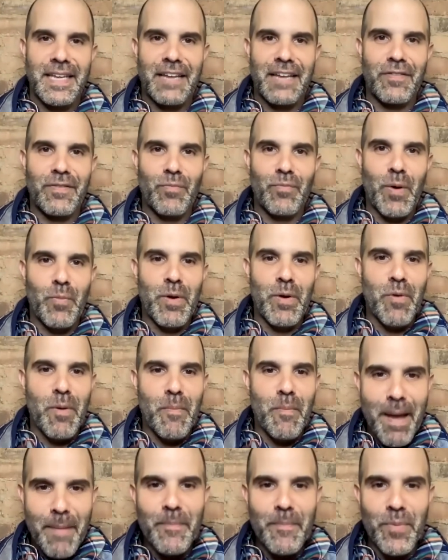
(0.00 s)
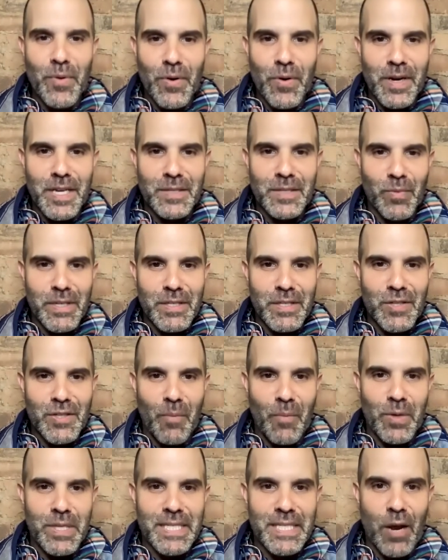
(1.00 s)
and when we remember is when
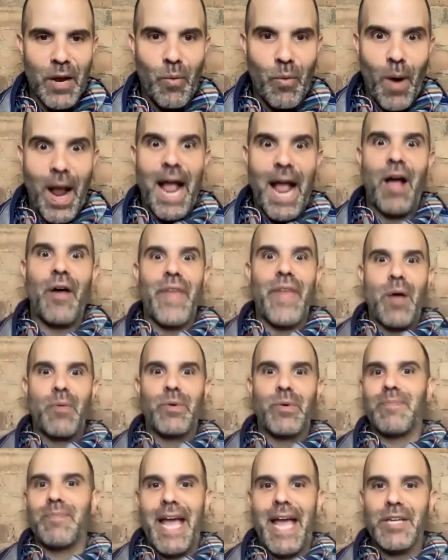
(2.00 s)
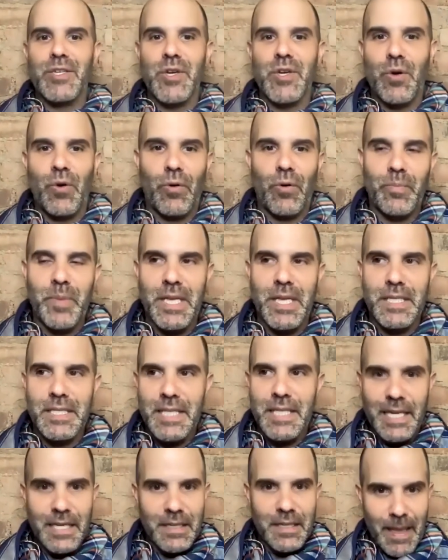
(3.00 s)
someone's like wow that was magical because
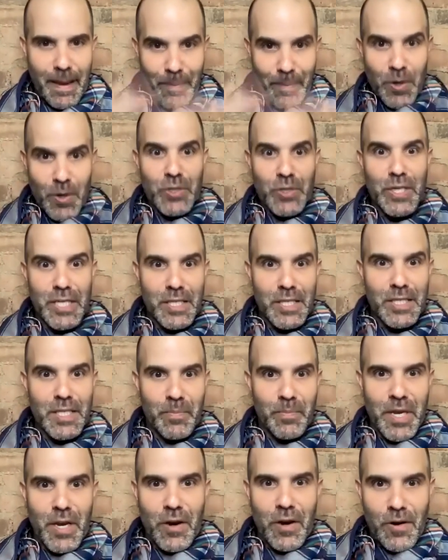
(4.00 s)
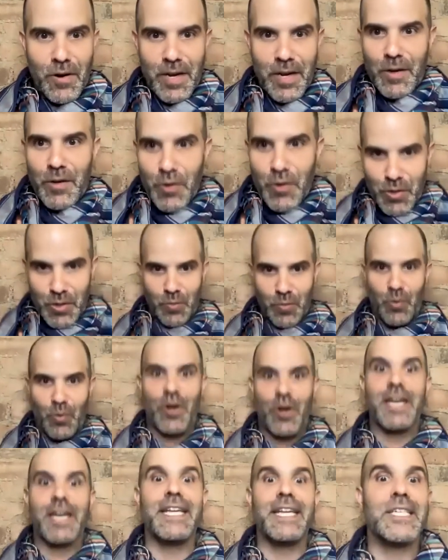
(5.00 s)
like that person disappeared and you just were
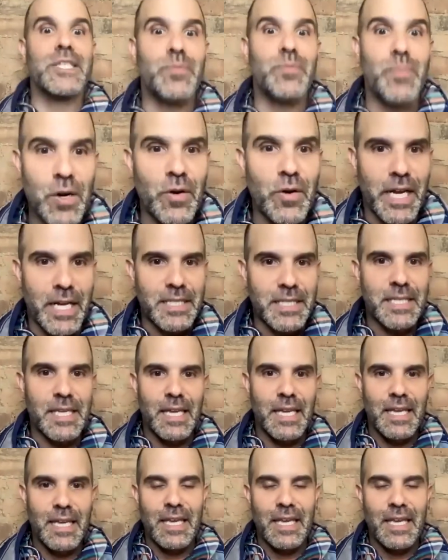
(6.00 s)
in an experience